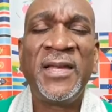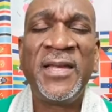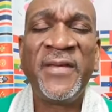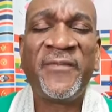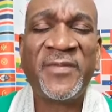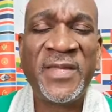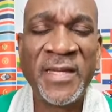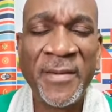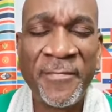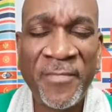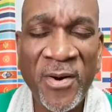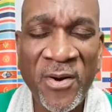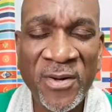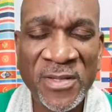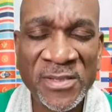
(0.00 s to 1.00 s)
lifting the
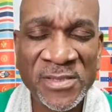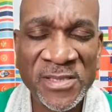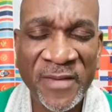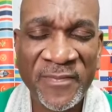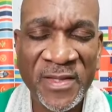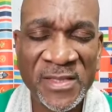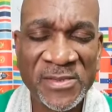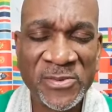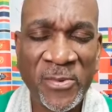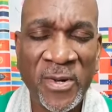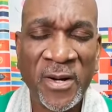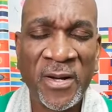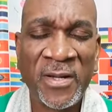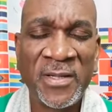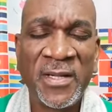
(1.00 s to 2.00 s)
burdens of this
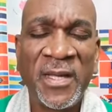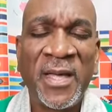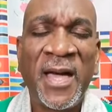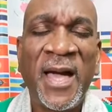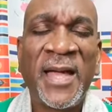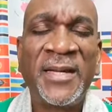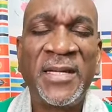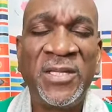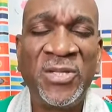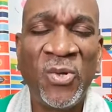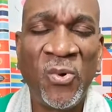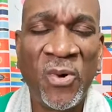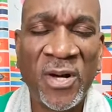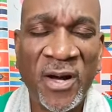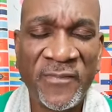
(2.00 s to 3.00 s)
world and the
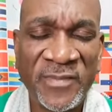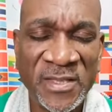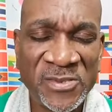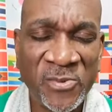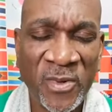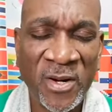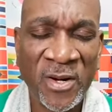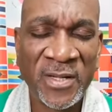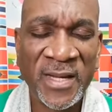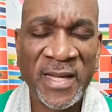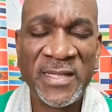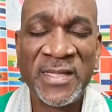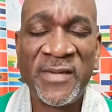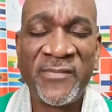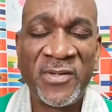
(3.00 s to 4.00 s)
yoke of this world
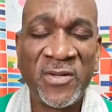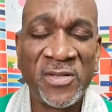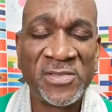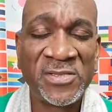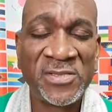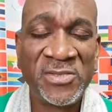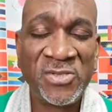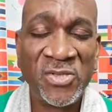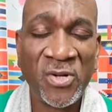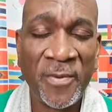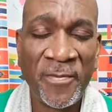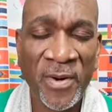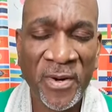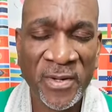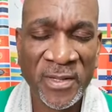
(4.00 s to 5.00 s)
and giving us your
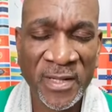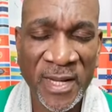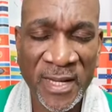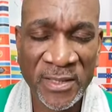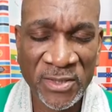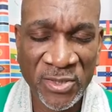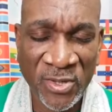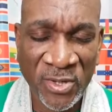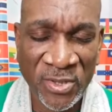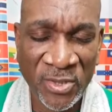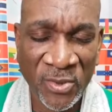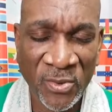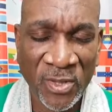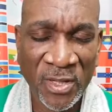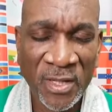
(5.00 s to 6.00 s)
burden and your
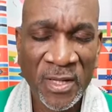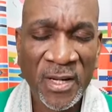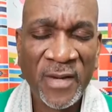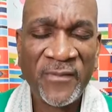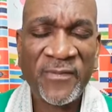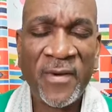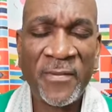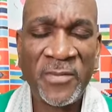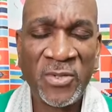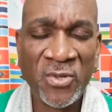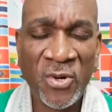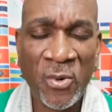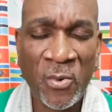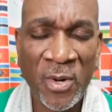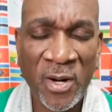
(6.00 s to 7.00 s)
yoke from
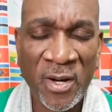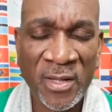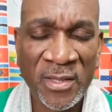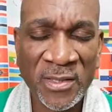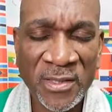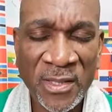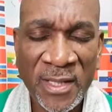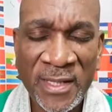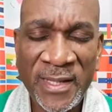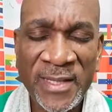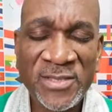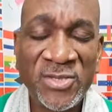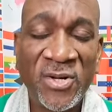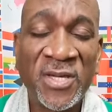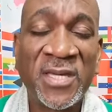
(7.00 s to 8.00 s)
your world.
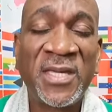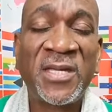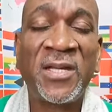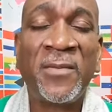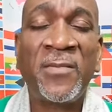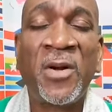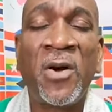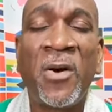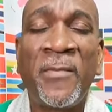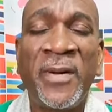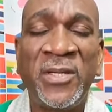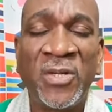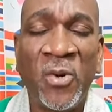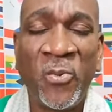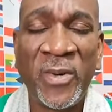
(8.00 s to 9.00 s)
Let your kingdom come
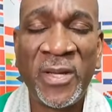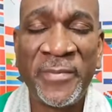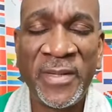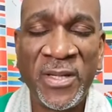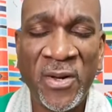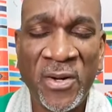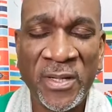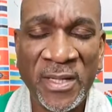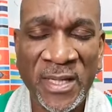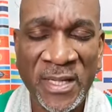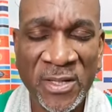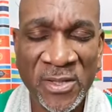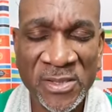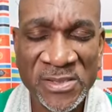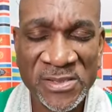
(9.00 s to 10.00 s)
and your will be done
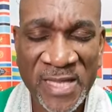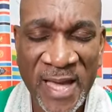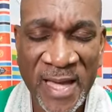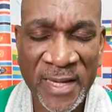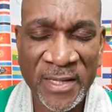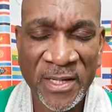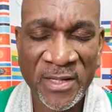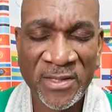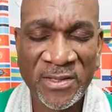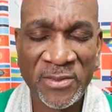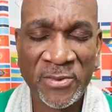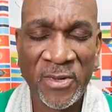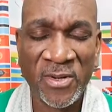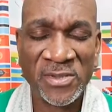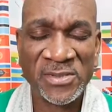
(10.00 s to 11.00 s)
in us and
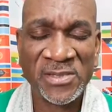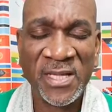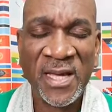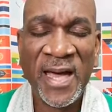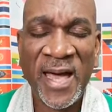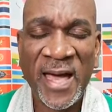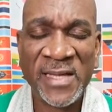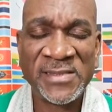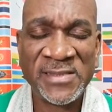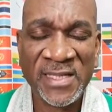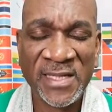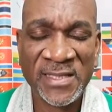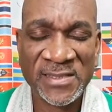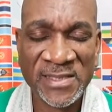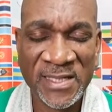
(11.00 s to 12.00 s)
through us as
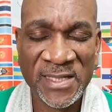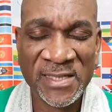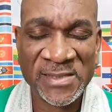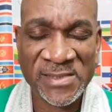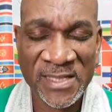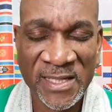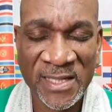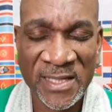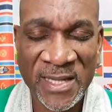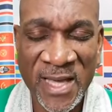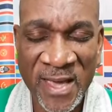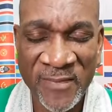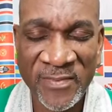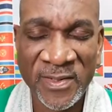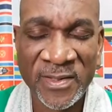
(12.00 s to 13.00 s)
it is in
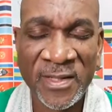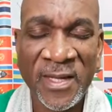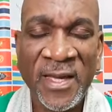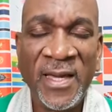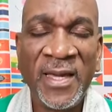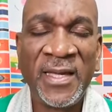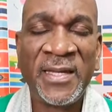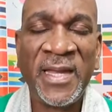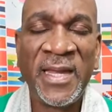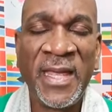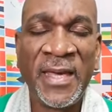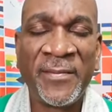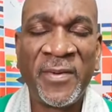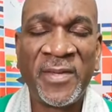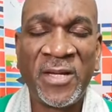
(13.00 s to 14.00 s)
heaven. In the
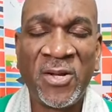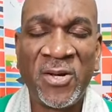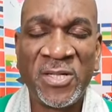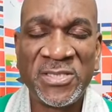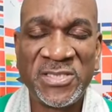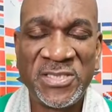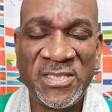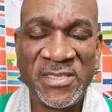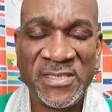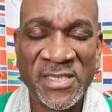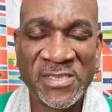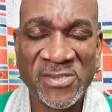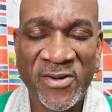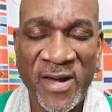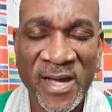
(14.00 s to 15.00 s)
name of the Lord
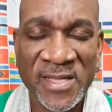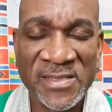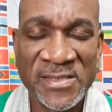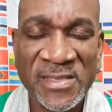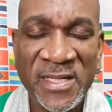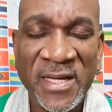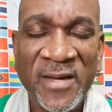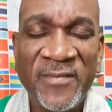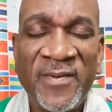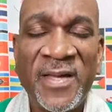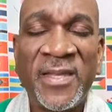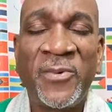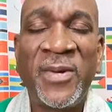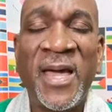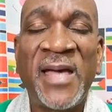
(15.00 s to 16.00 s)
Jesus Christ.
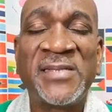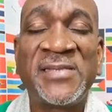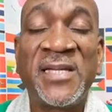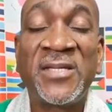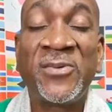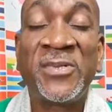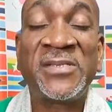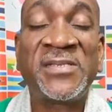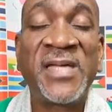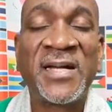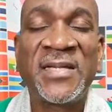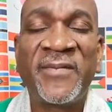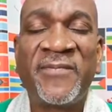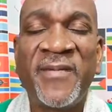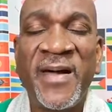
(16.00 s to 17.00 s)
Father, we ask that you will
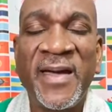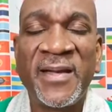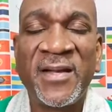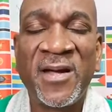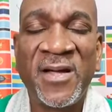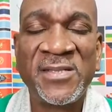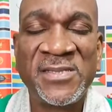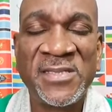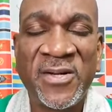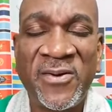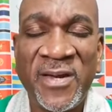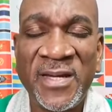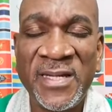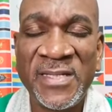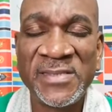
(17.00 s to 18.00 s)
sanctify and
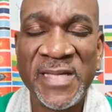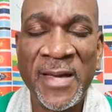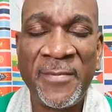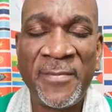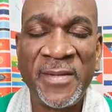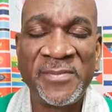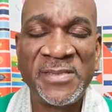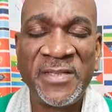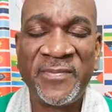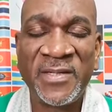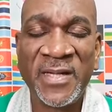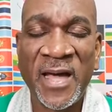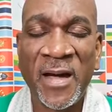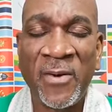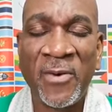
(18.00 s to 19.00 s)
consecrate these emblems
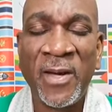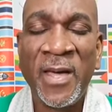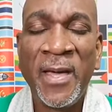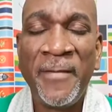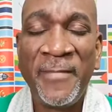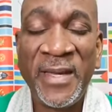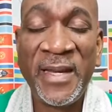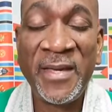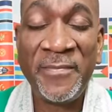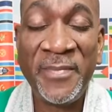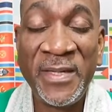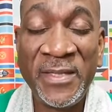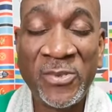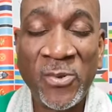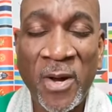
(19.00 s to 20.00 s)
even now. May they
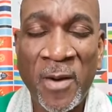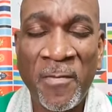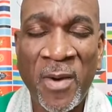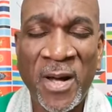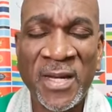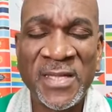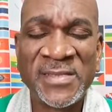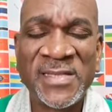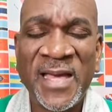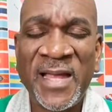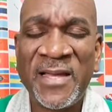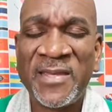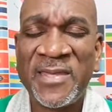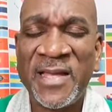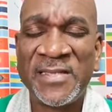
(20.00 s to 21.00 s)
be to our bodies
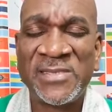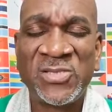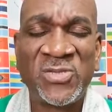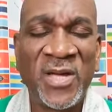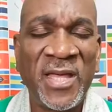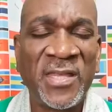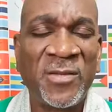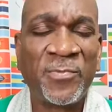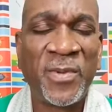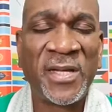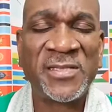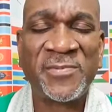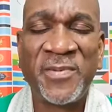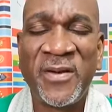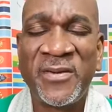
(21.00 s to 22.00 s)
health and strength,
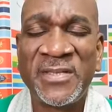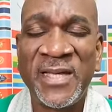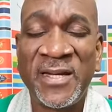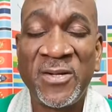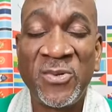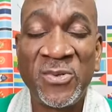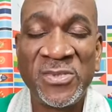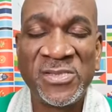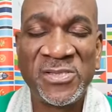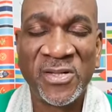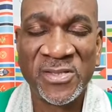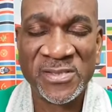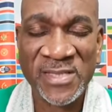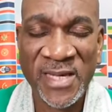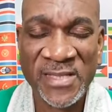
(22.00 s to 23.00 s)
prosperity and good
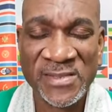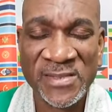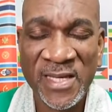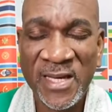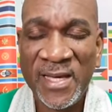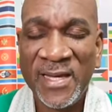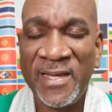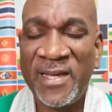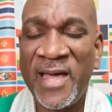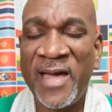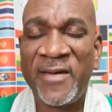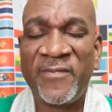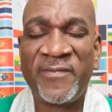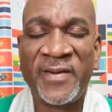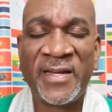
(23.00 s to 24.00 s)
success,
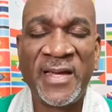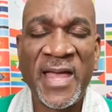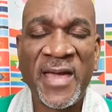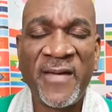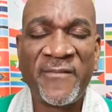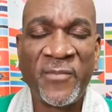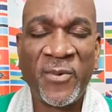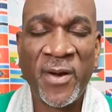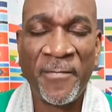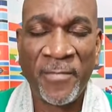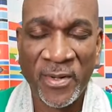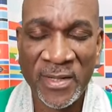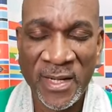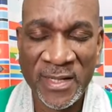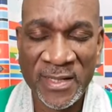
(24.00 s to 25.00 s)
life and life more
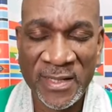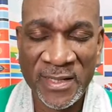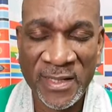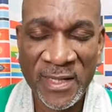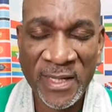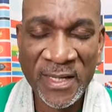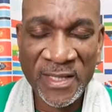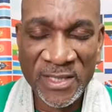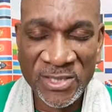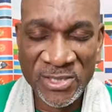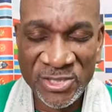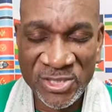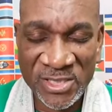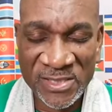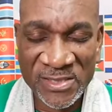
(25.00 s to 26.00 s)
abundantly. In in
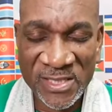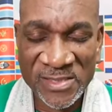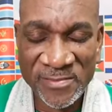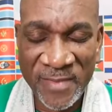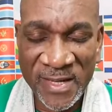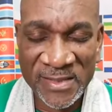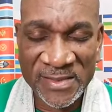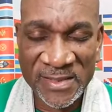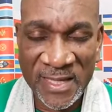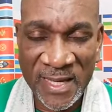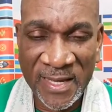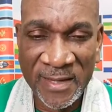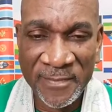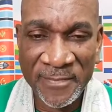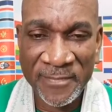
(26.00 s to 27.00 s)
Jesus' mighty
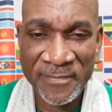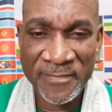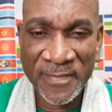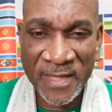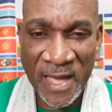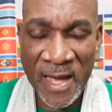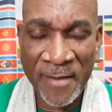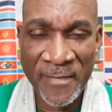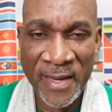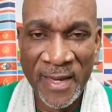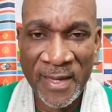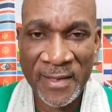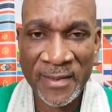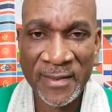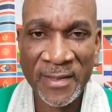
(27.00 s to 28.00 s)
name.
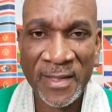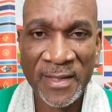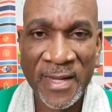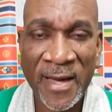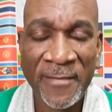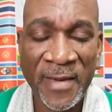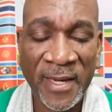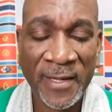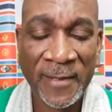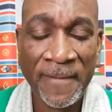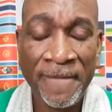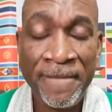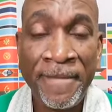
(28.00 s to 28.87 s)
Amen and amen.